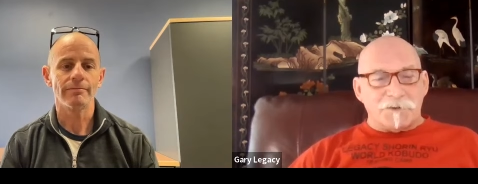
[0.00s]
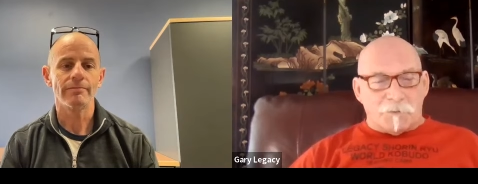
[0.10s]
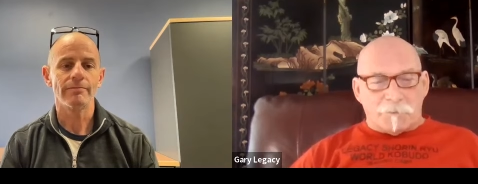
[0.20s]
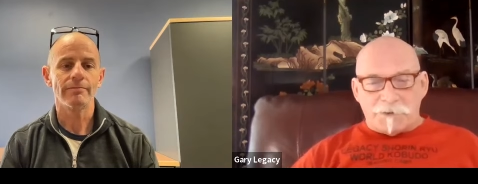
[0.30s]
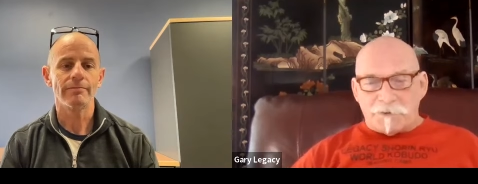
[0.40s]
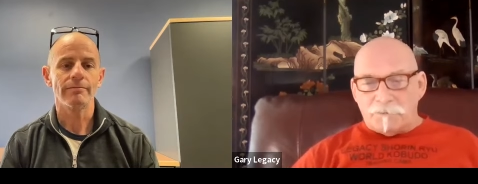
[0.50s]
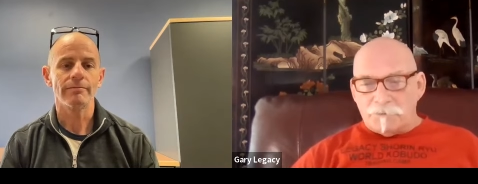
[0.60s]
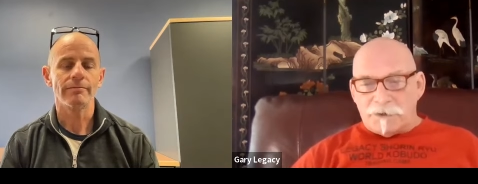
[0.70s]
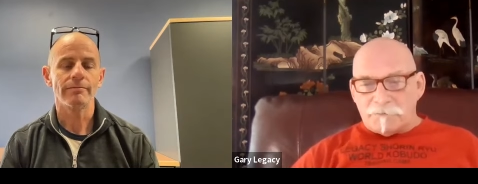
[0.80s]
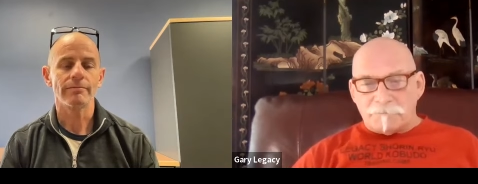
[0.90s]
Speaker 1: is it? Do you want
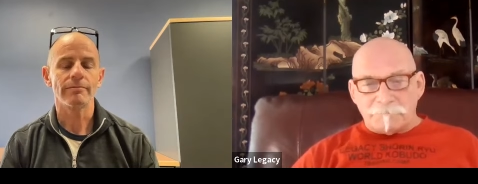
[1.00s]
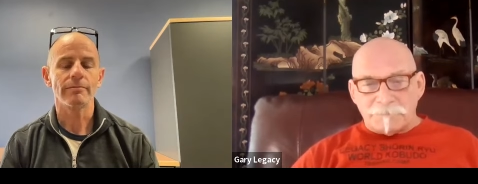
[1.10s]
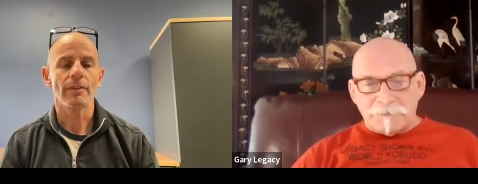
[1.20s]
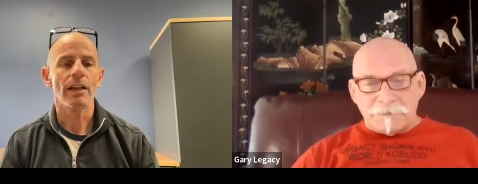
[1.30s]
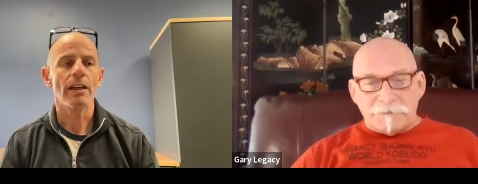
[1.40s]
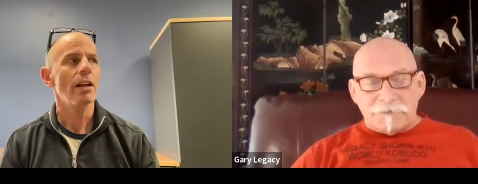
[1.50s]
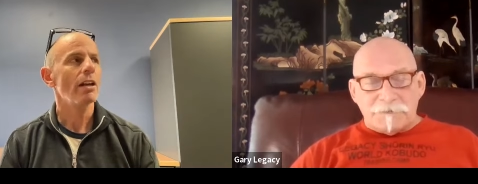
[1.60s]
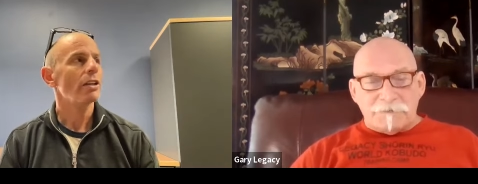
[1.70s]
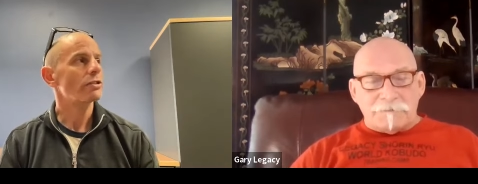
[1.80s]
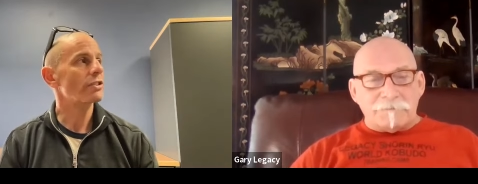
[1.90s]
me to go now?
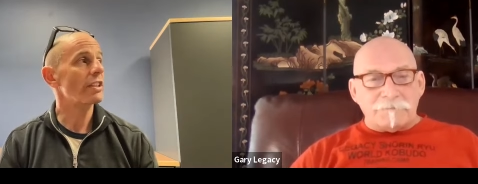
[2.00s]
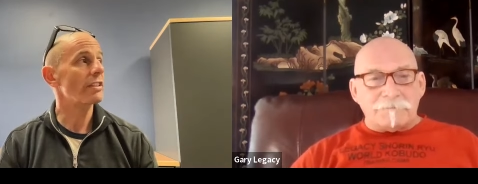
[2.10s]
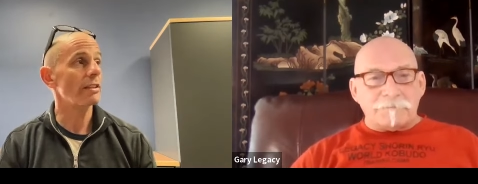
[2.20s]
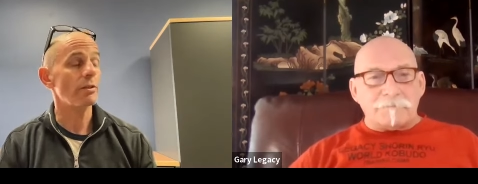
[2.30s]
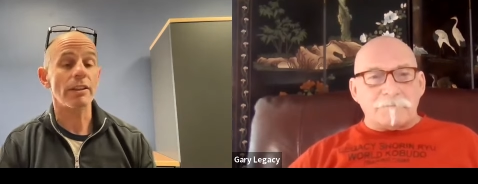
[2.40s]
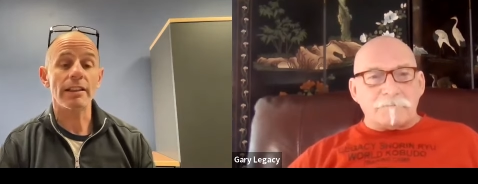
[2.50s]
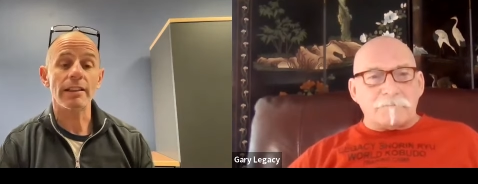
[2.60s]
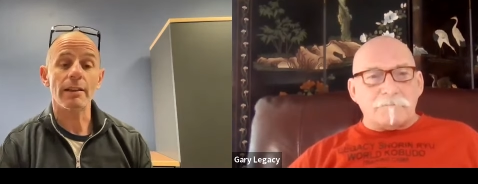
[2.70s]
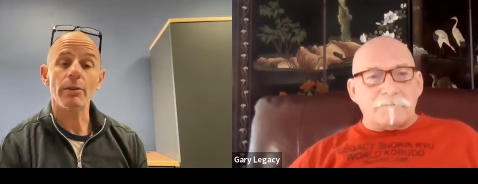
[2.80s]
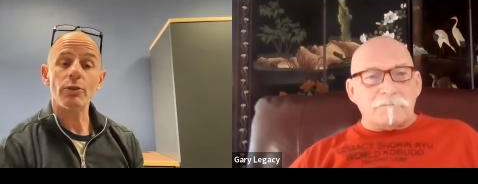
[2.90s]
So
Speaker 2: Sensei, the one
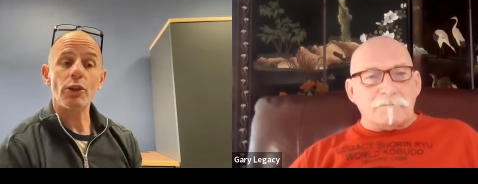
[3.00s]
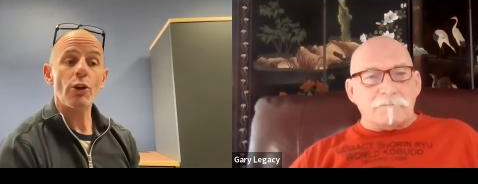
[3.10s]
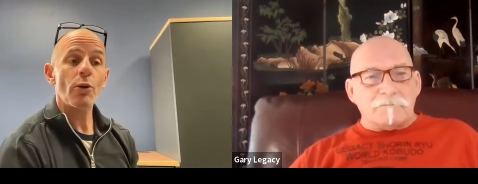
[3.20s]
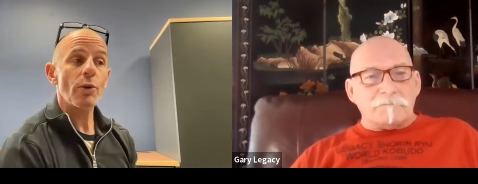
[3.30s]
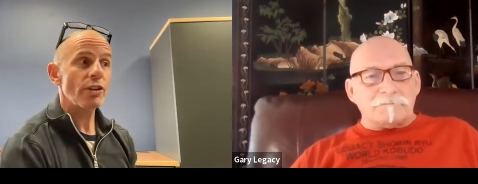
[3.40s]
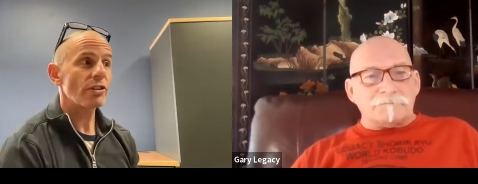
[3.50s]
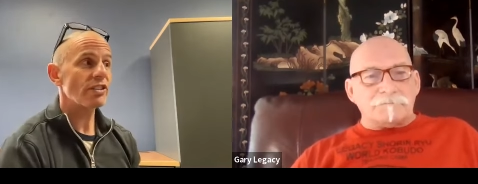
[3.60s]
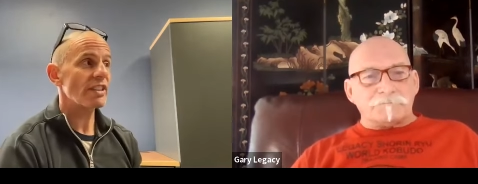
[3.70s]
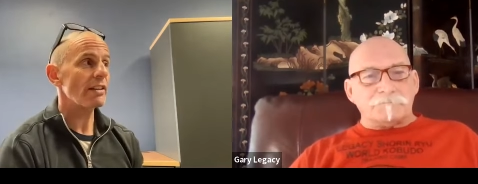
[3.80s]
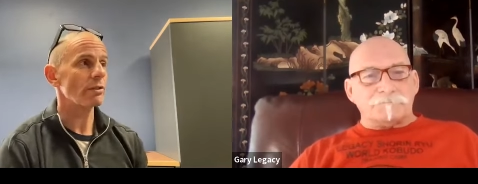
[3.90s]
thing, you know, when you
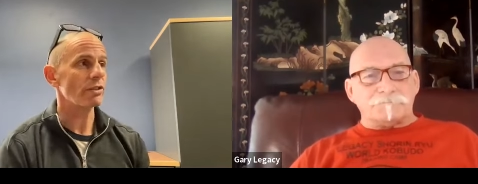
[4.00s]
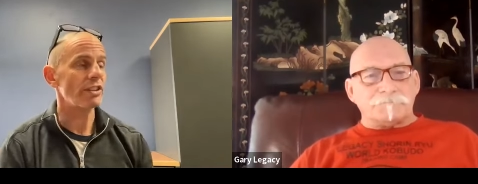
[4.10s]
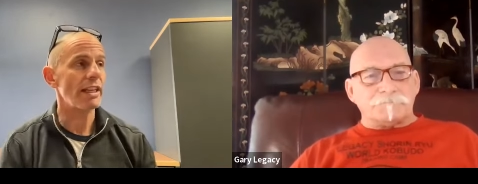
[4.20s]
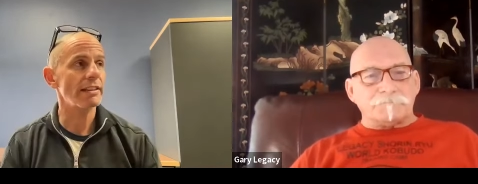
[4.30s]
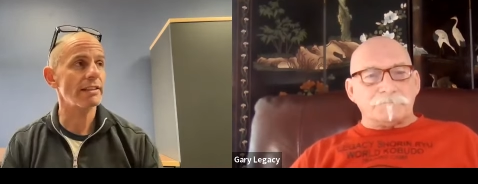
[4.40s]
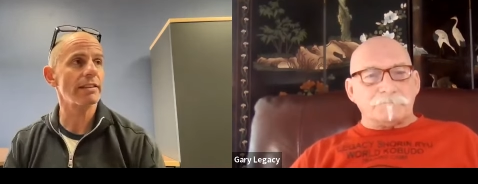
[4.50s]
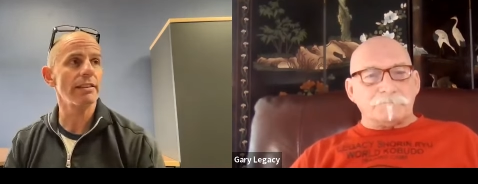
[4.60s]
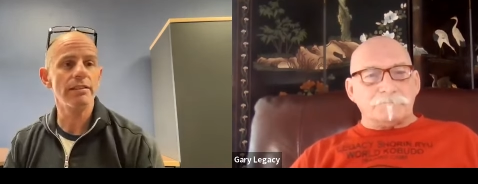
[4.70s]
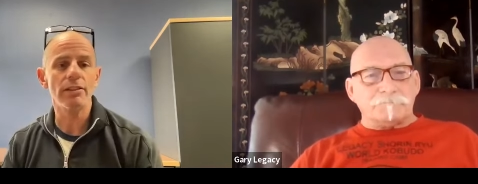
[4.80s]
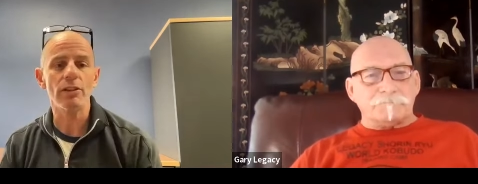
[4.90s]
say those dates,
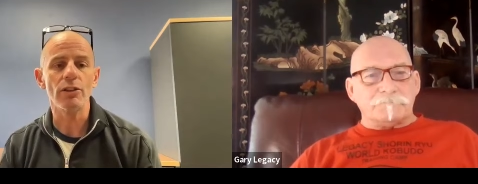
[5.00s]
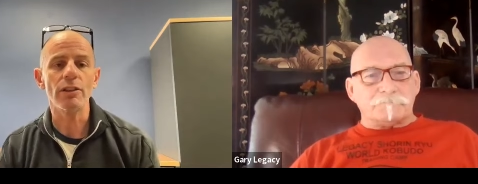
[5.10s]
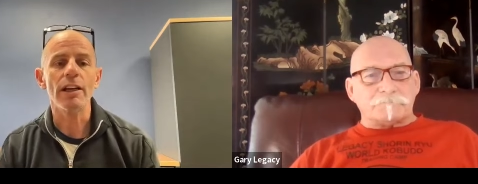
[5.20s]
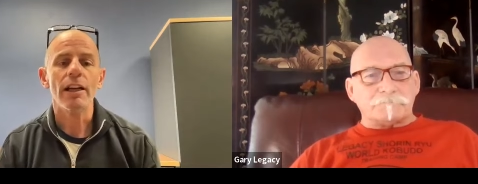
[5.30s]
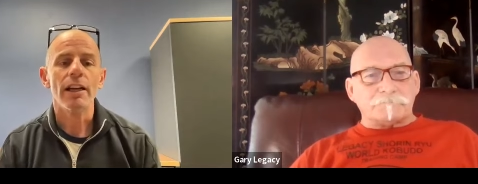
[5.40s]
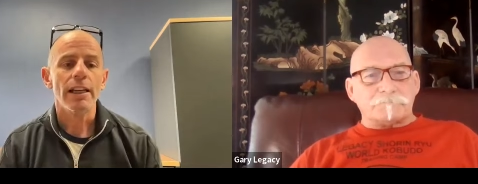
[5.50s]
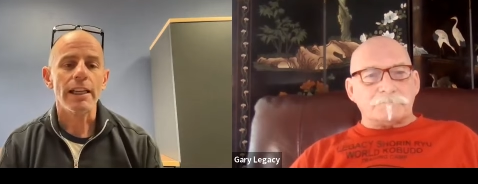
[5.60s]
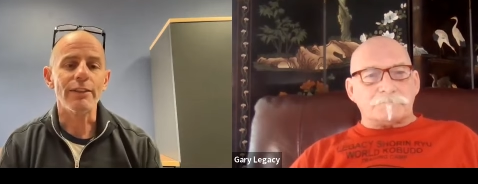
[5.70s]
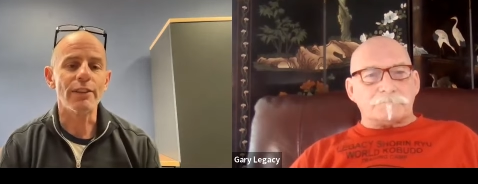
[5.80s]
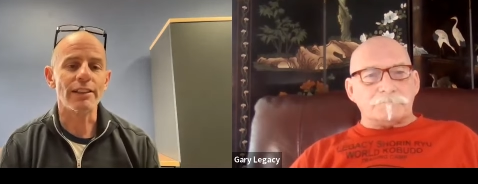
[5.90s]
you know,
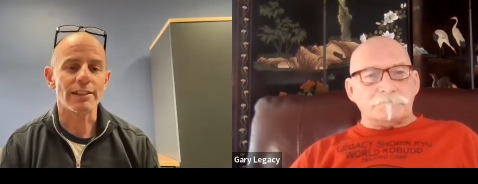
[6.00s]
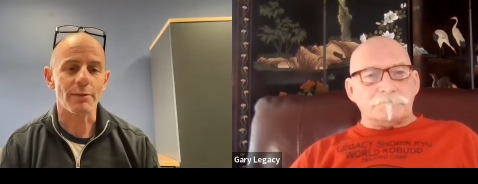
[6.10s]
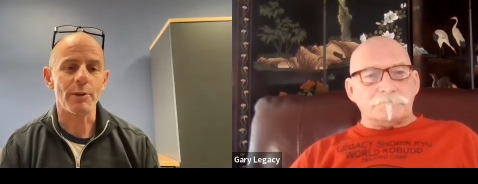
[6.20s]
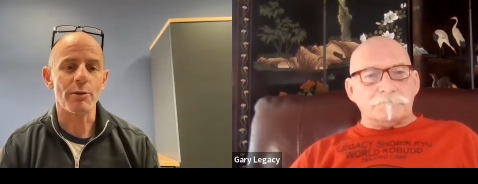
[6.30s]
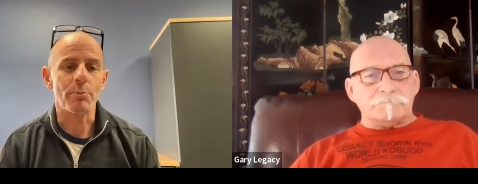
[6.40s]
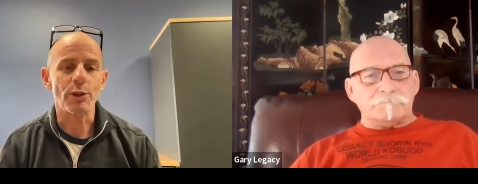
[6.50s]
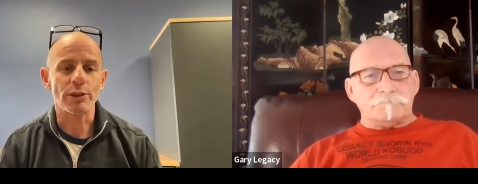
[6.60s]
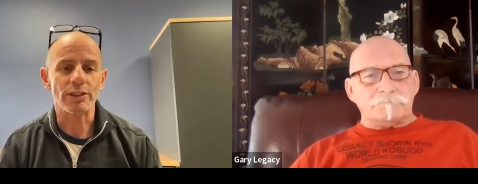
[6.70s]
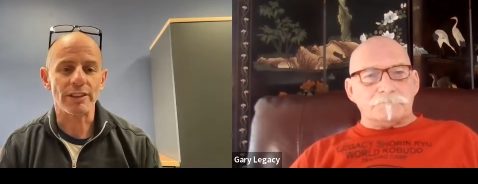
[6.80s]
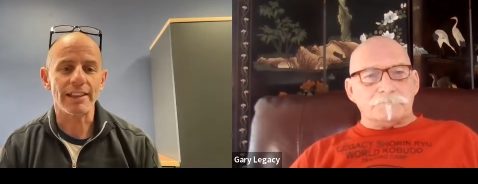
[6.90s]
even in some of the
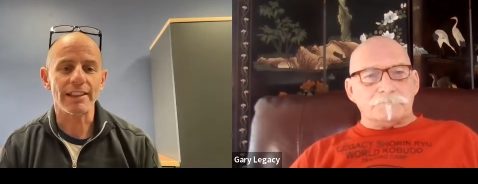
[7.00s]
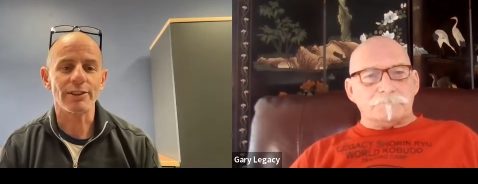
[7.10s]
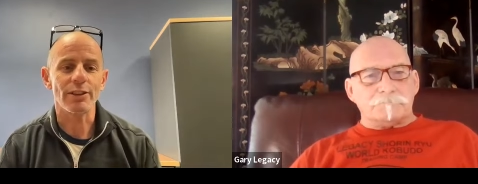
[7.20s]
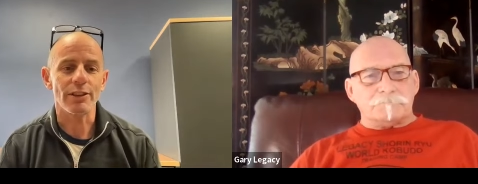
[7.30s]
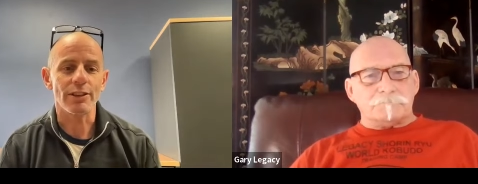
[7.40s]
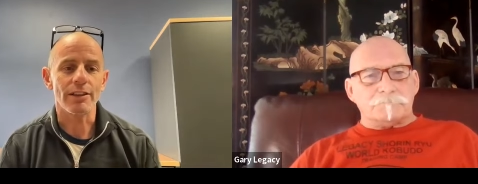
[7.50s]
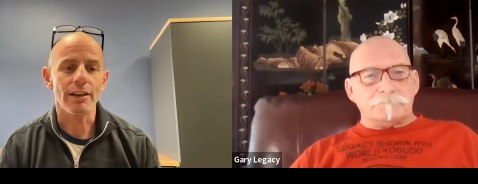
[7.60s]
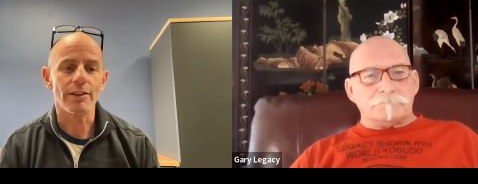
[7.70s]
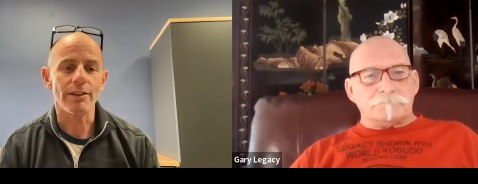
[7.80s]
books, the dates are are